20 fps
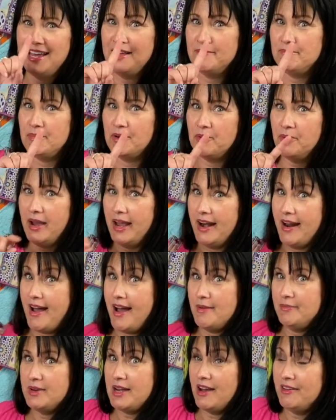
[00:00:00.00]
But wait,
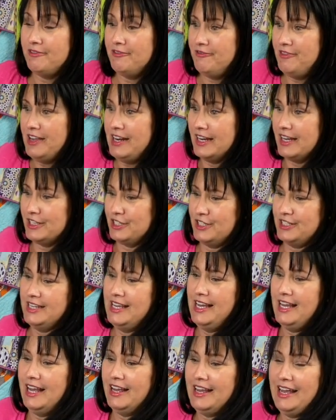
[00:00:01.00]
I'm not finished.
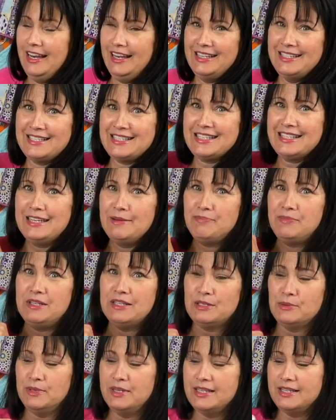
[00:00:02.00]
Okay, let's slip this
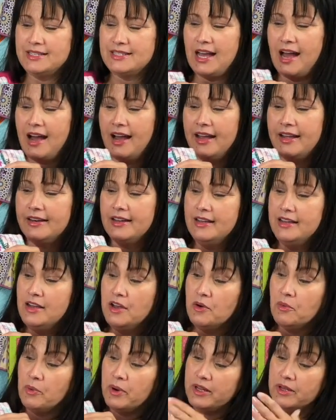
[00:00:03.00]
one aside.
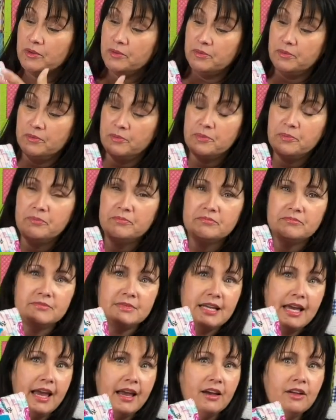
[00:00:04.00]

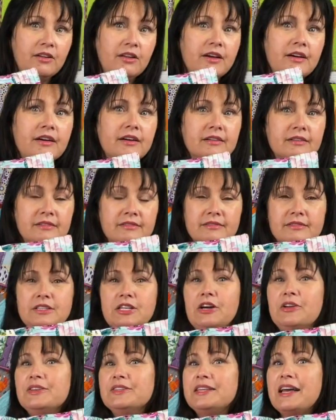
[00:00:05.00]
Take a look.
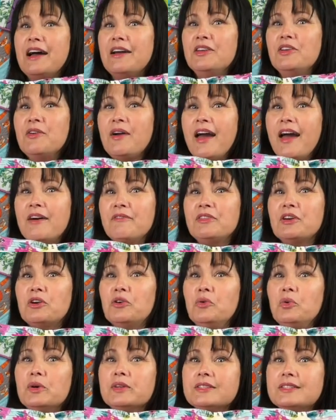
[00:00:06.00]
Notice how you have the
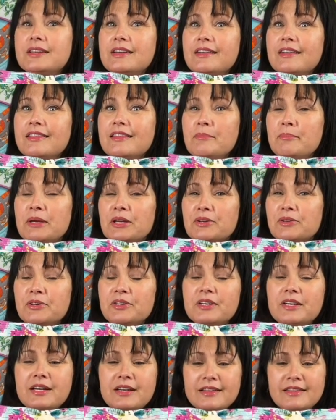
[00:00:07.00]
quilting in the middle.
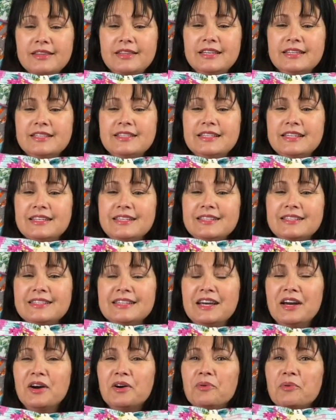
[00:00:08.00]
This is
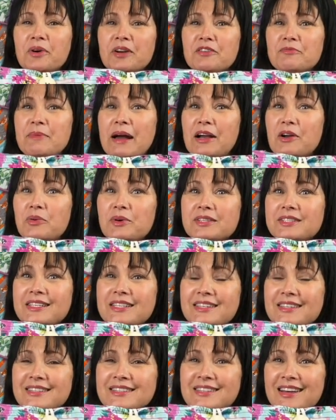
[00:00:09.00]
one of my quilting
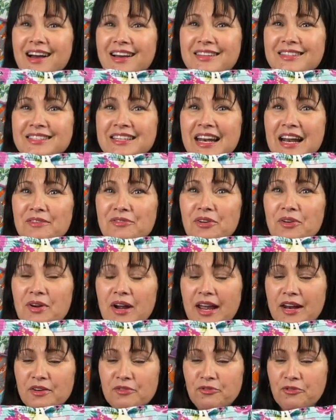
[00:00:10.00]
designs that I've
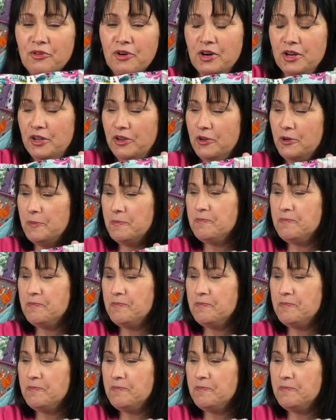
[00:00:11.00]
created for you.